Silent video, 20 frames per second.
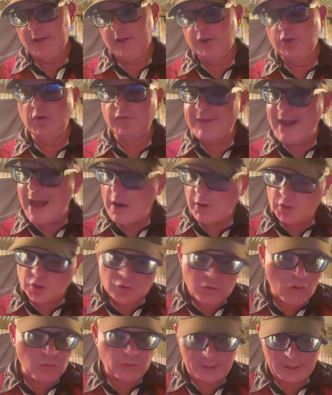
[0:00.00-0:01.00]
You've now
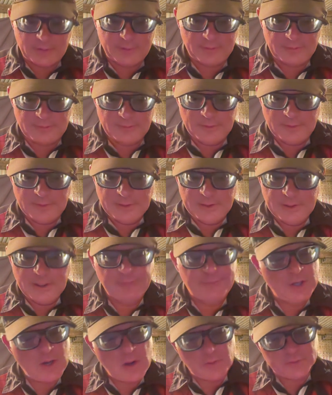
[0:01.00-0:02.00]
controlled it. If
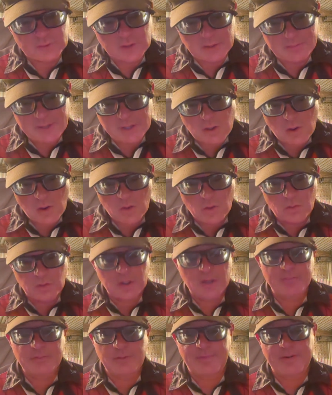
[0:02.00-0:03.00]
you know it's going to be
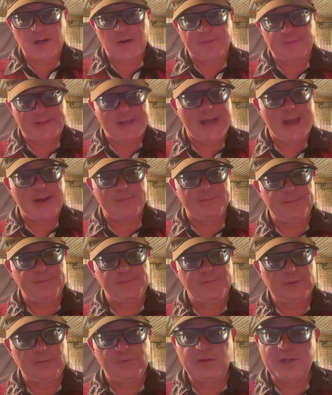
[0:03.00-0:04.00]
cold, prepare for that.
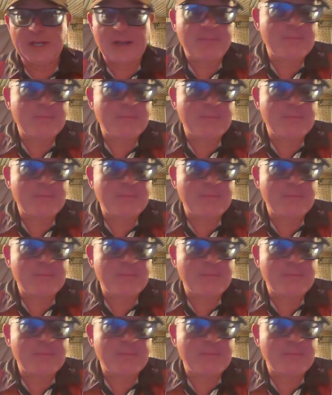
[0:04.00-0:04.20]
If you think it